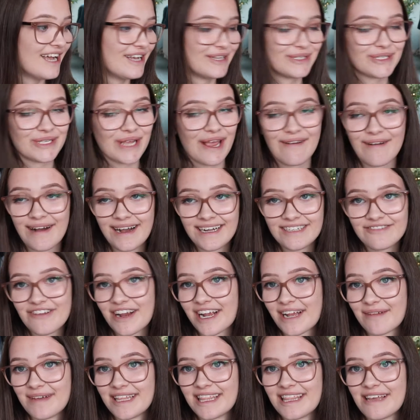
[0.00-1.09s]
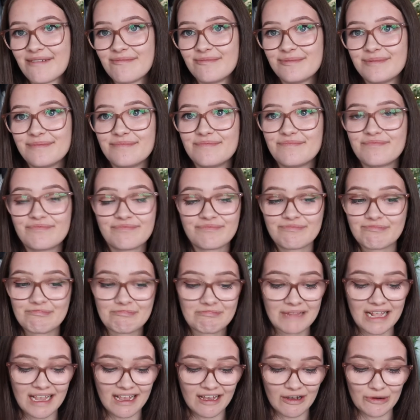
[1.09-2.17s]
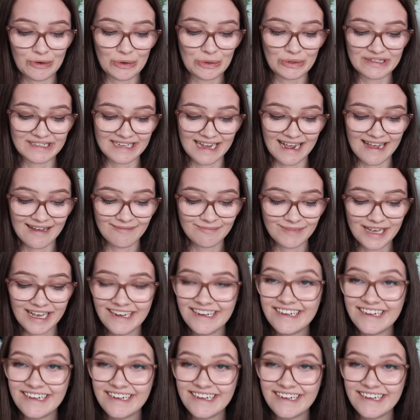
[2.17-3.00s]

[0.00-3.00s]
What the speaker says: so I'd recommend them all the time.